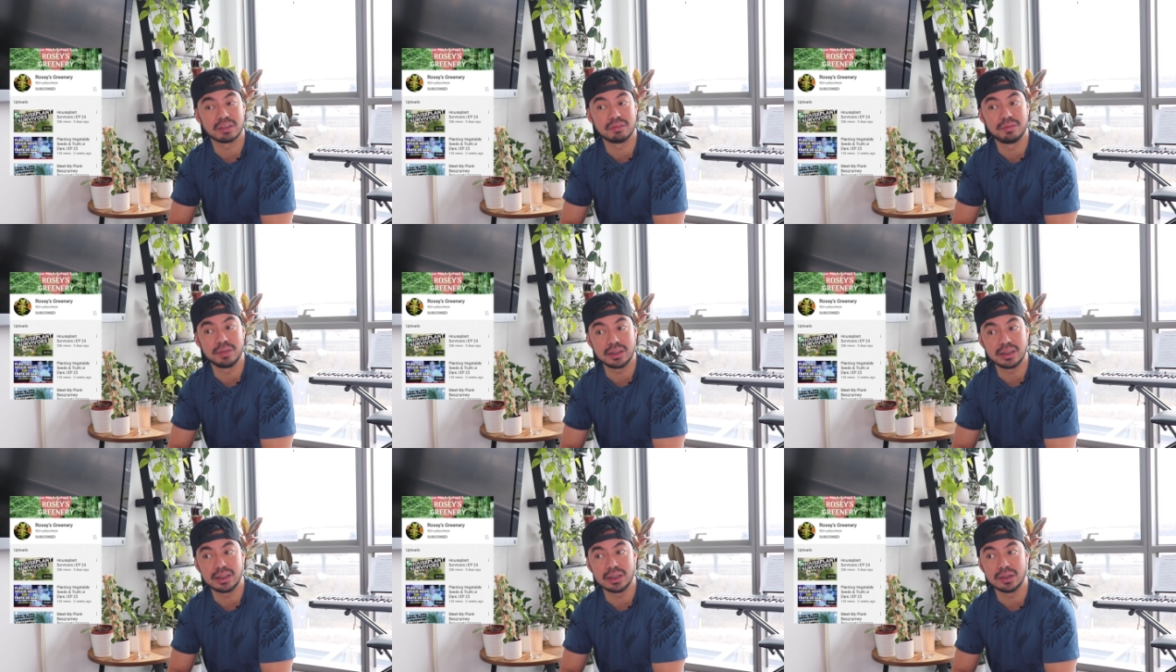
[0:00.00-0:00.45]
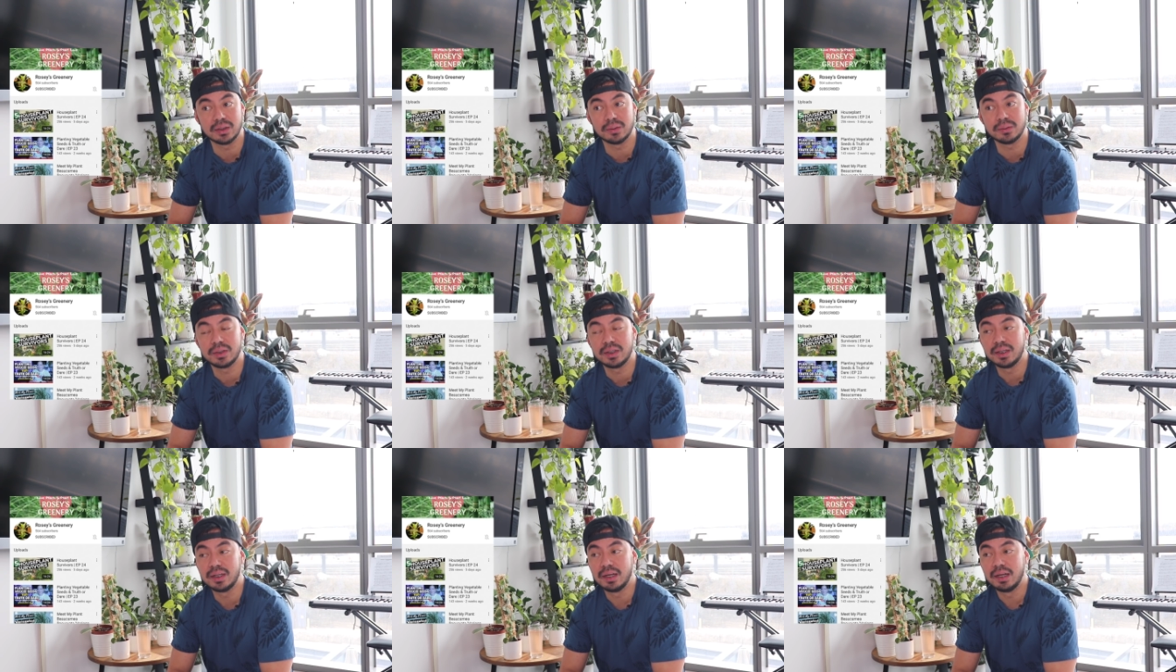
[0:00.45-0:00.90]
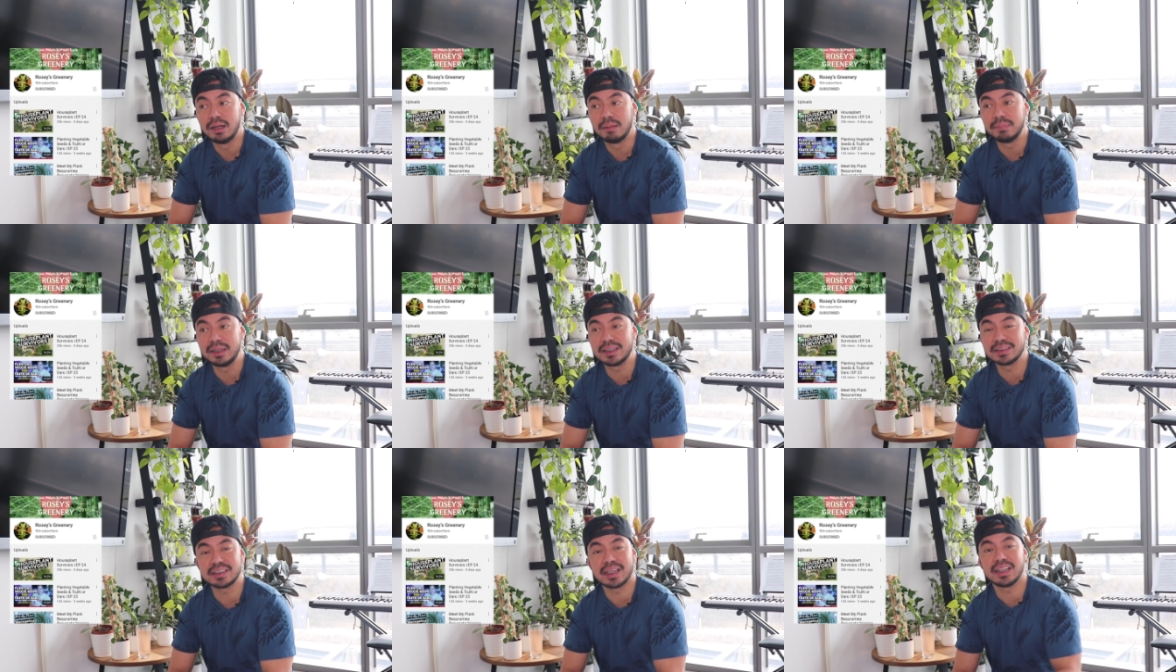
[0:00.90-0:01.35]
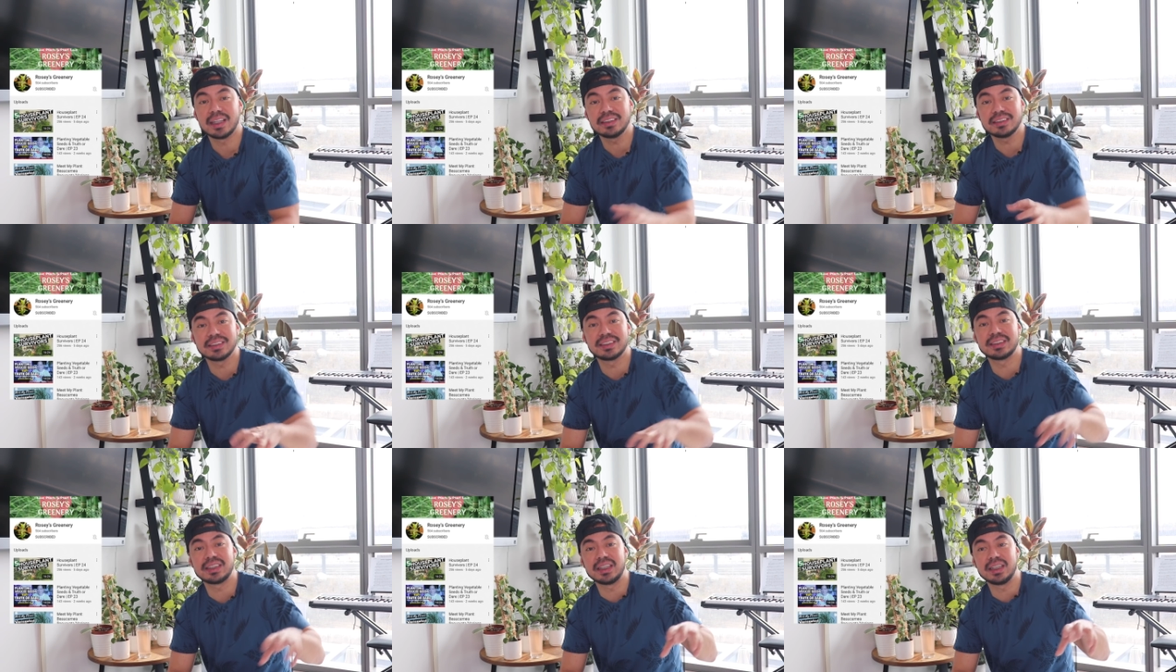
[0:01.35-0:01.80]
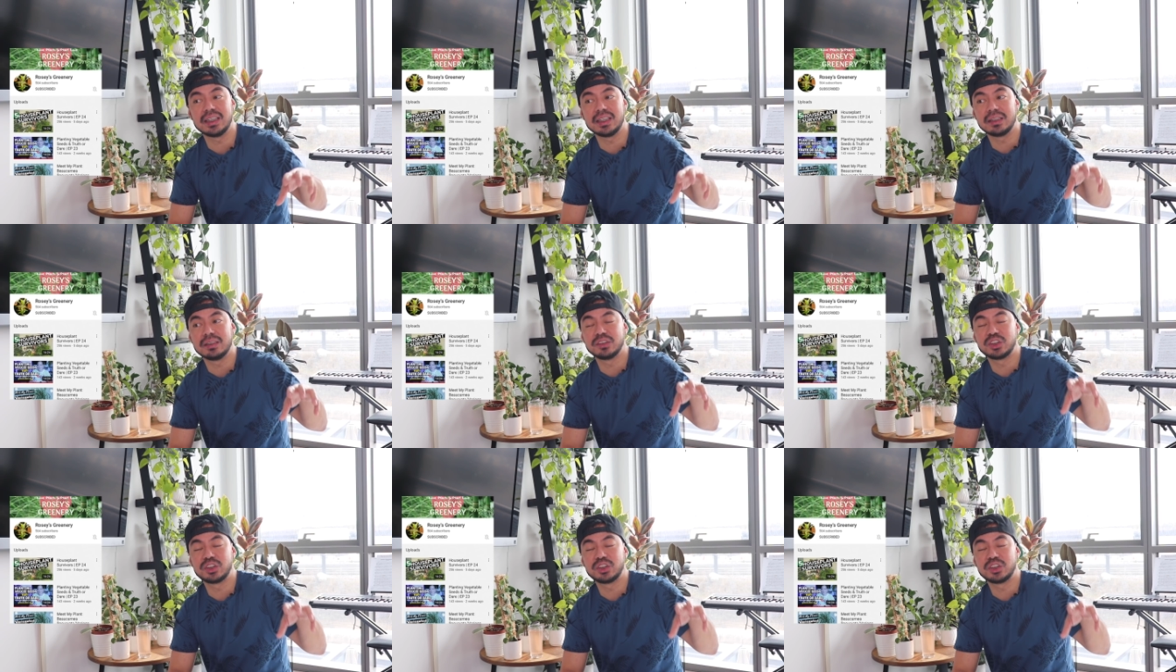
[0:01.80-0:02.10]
video because I like to see.